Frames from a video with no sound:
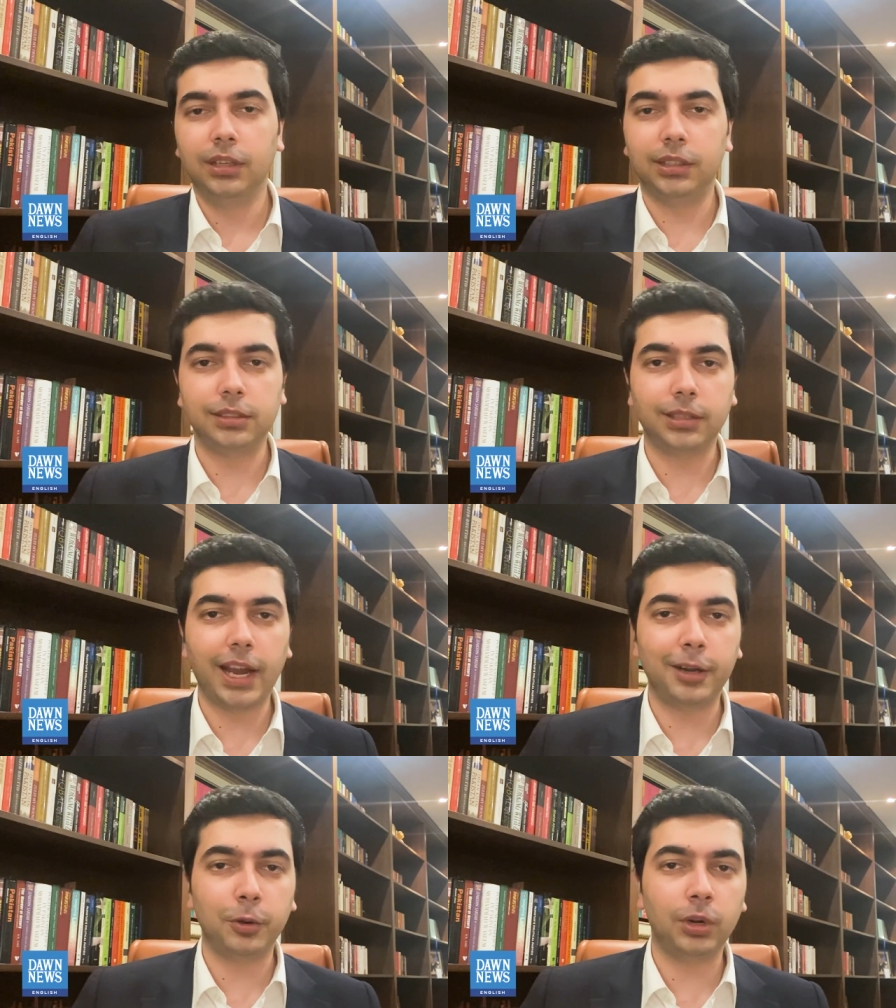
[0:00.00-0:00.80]
these
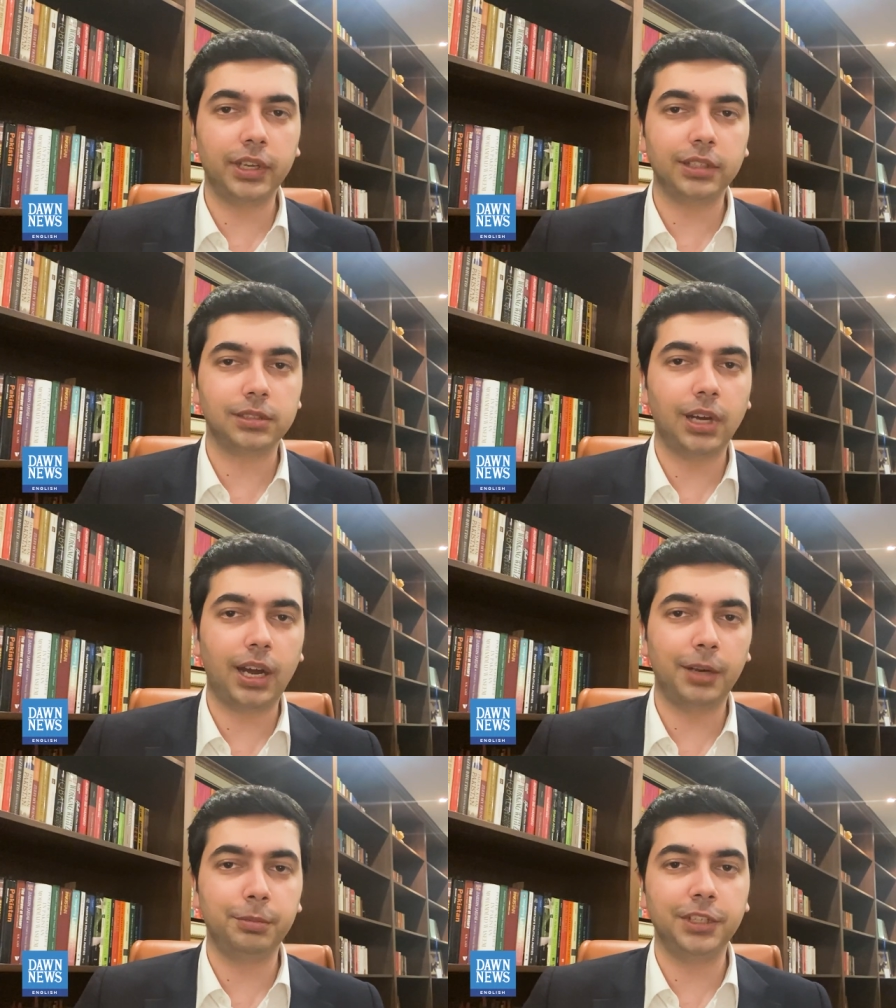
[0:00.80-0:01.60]
land holdings
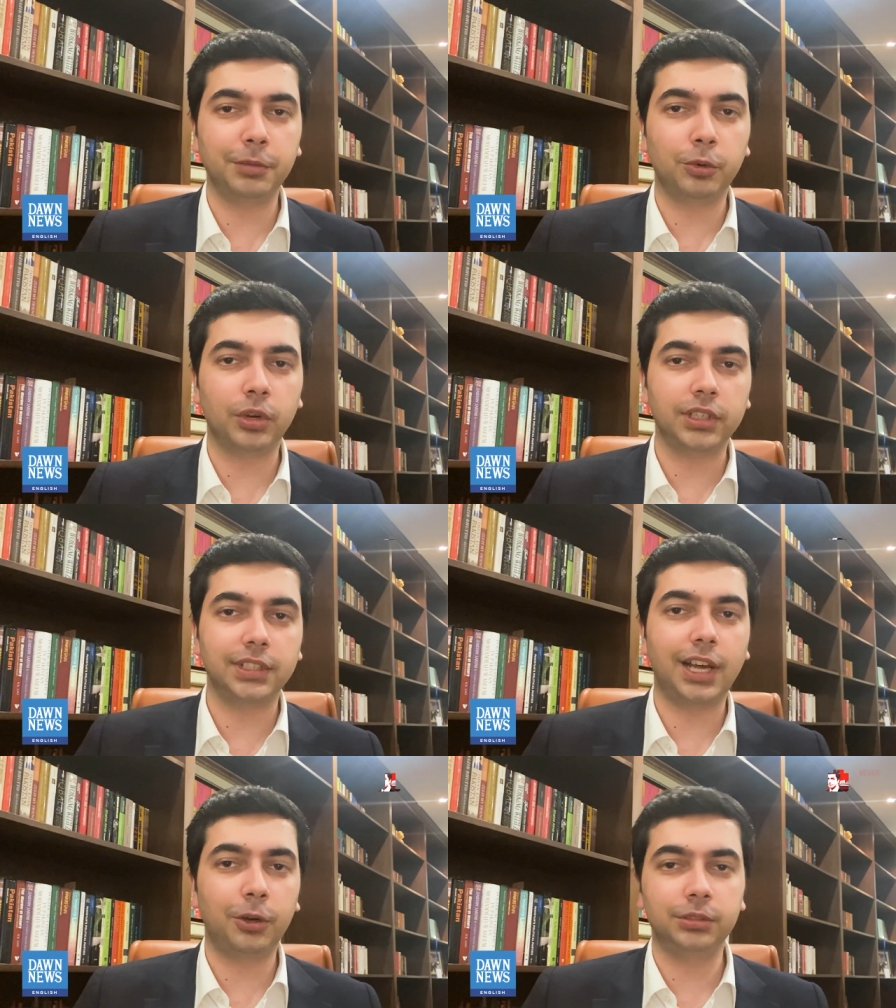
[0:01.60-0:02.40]
are being
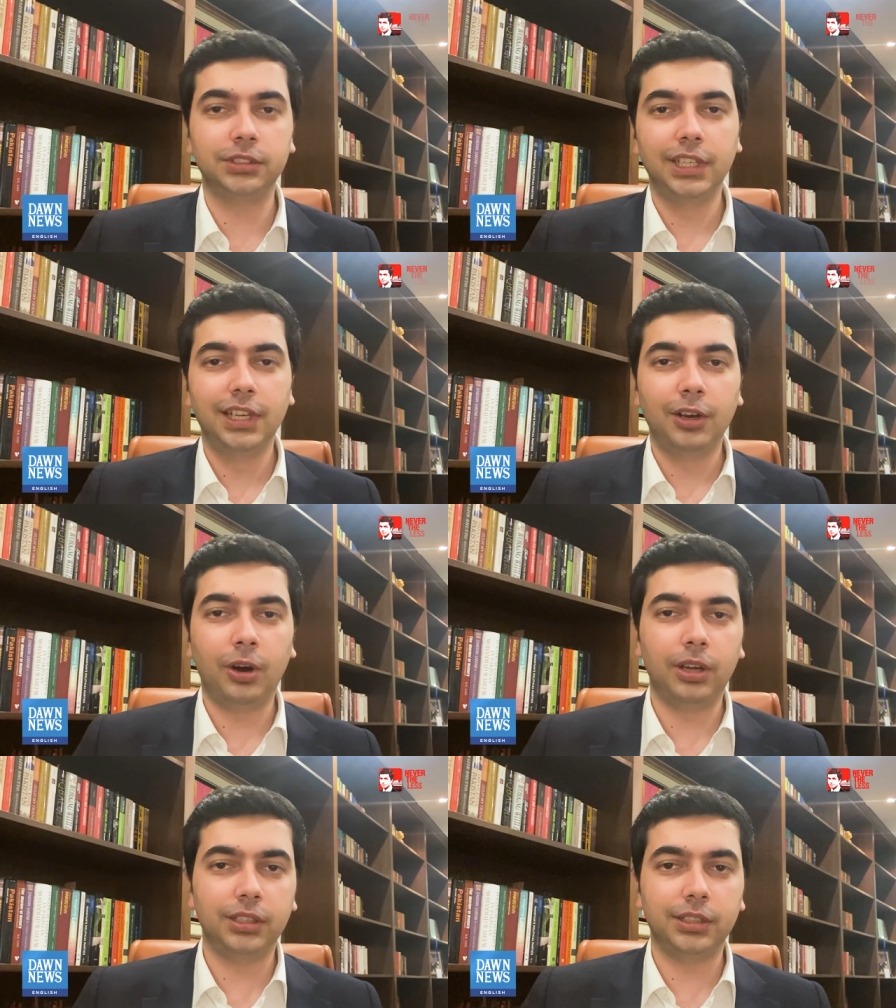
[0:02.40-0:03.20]
broken down
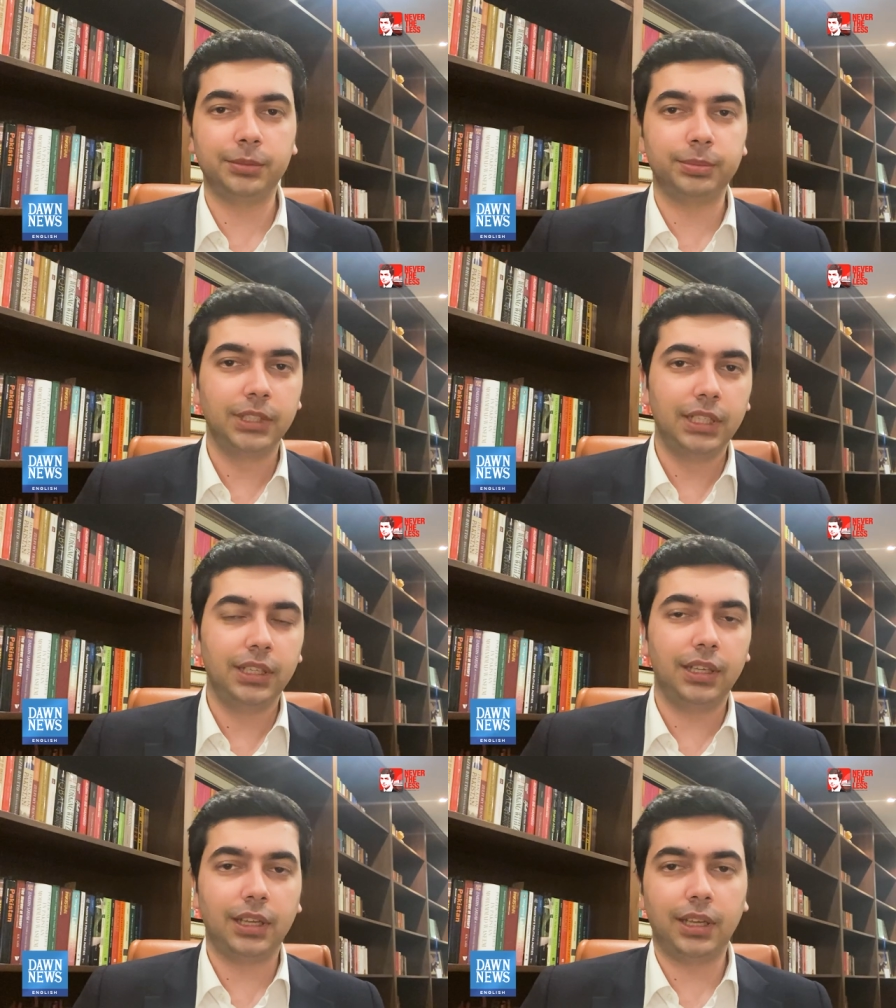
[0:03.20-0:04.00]
on a
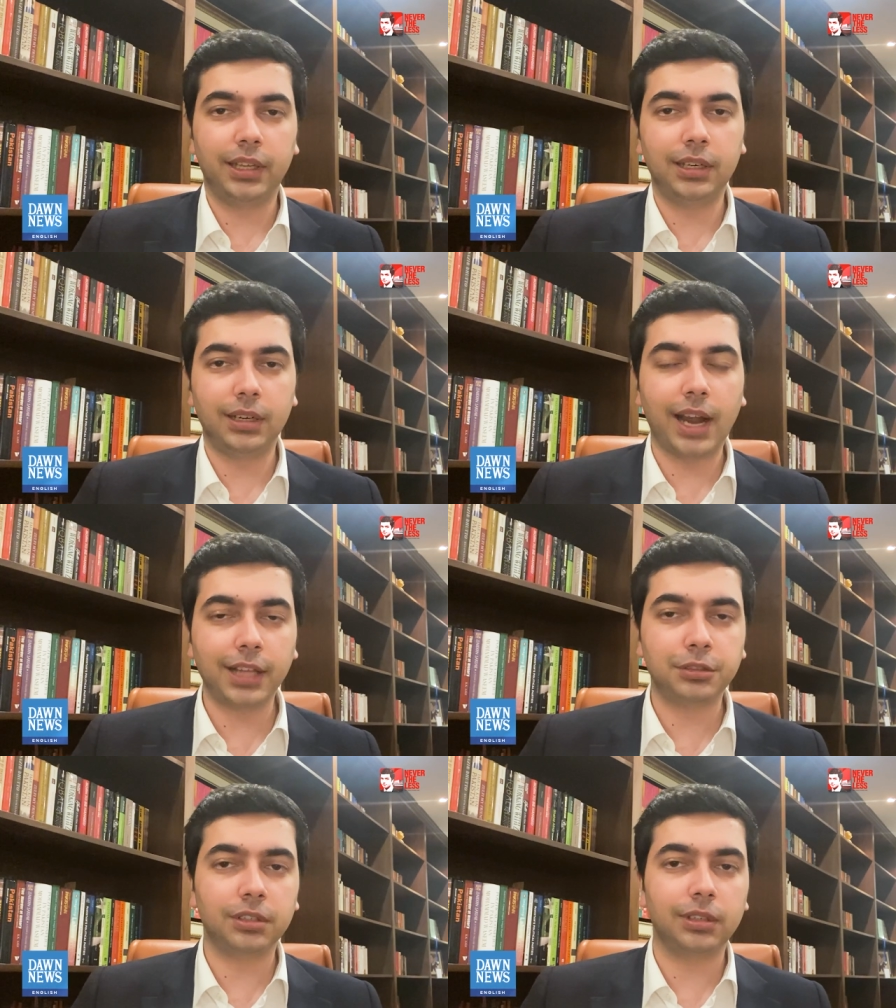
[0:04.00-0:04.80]
in a
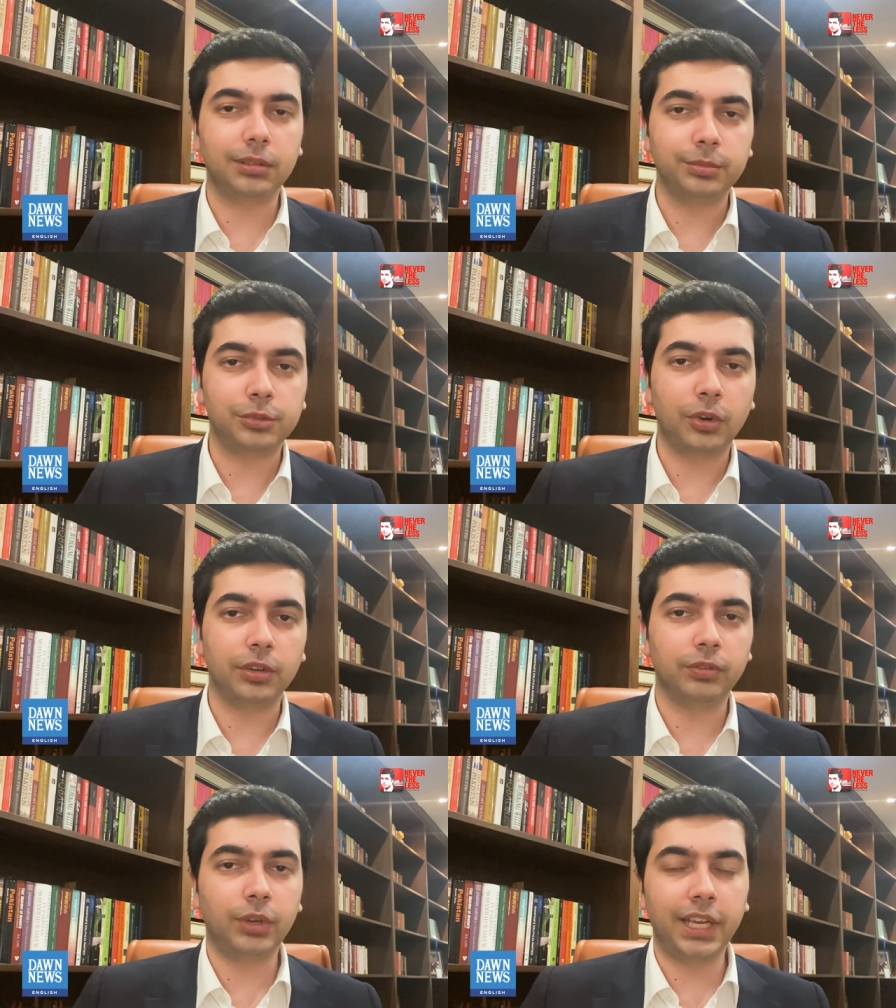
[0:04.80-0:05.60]
natural
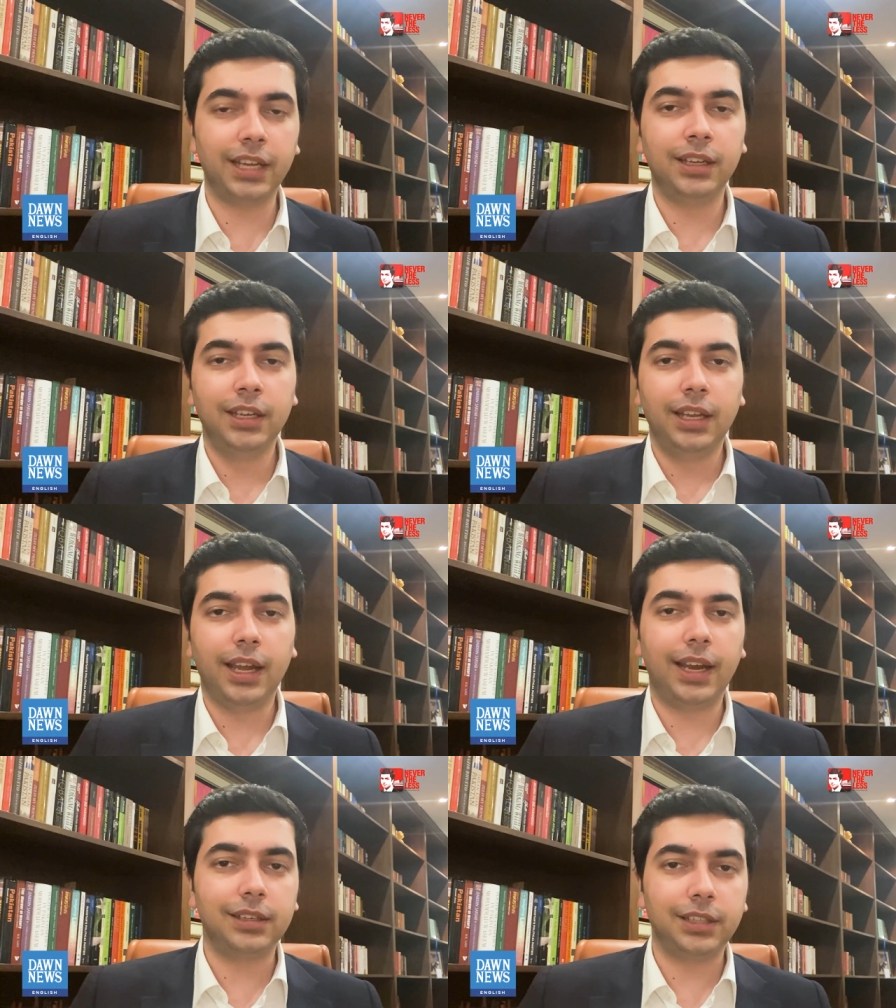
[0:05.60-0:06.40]
sort of way,
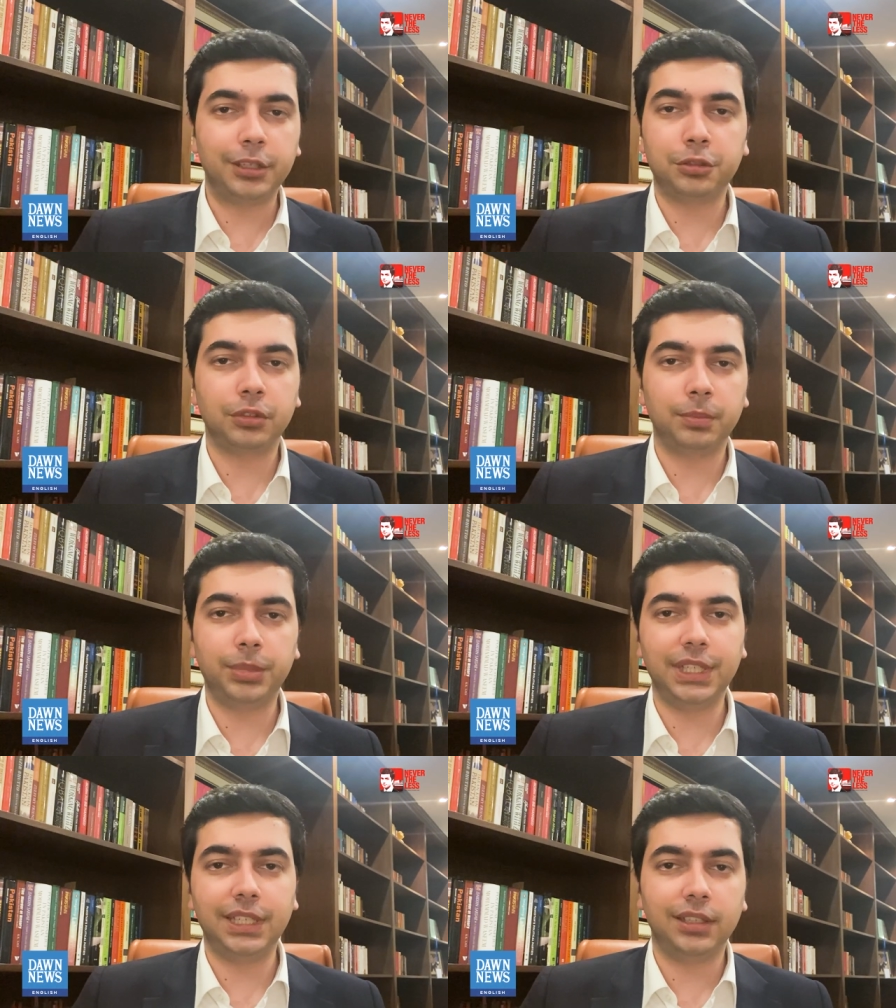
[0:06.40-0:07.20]
and they should
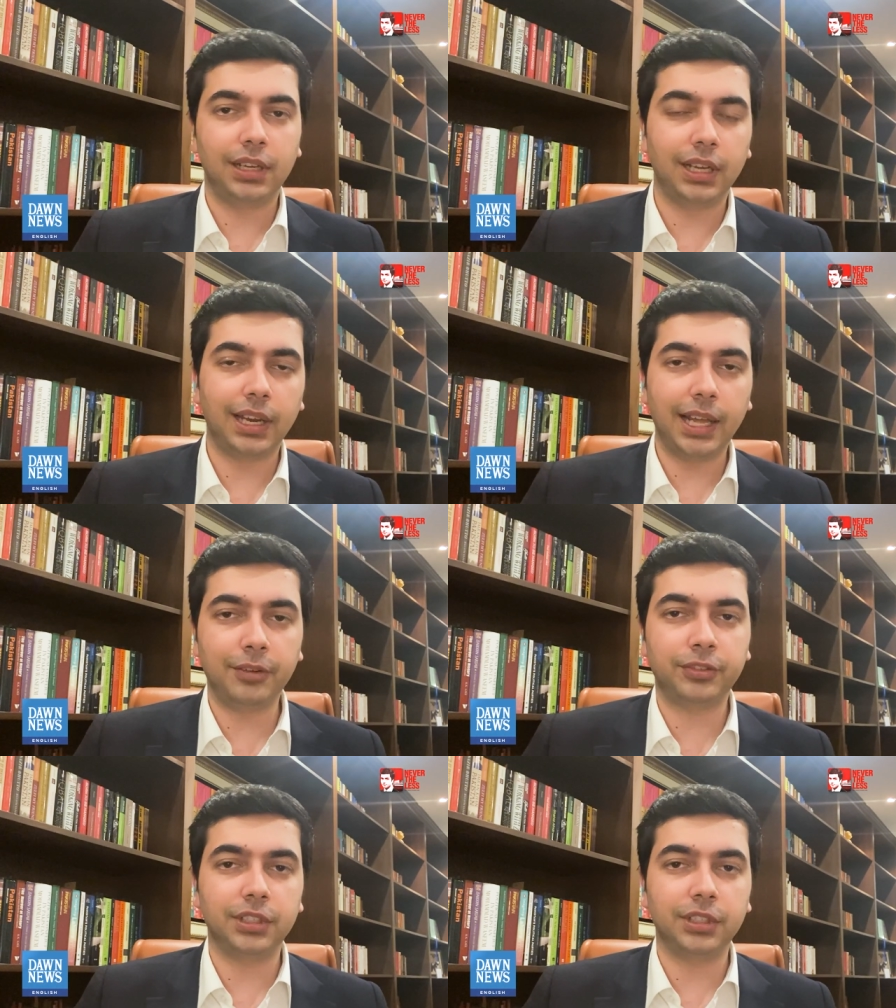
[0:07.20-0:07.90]
be left